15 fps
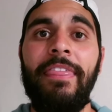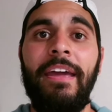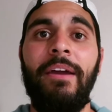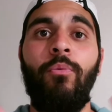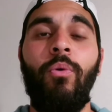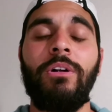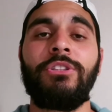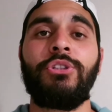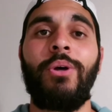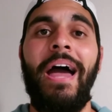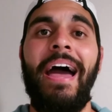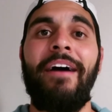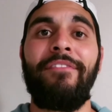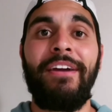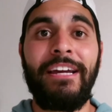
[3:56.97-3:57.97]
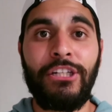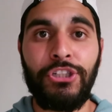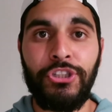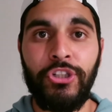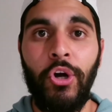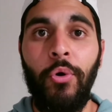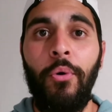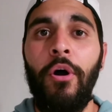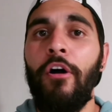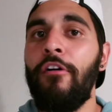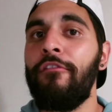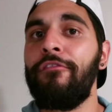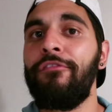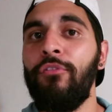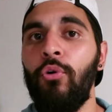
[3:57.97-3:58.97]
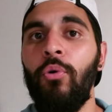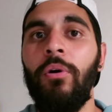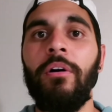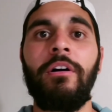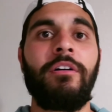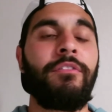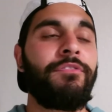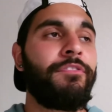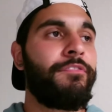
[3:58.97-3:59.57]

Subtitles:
they want to have a show full of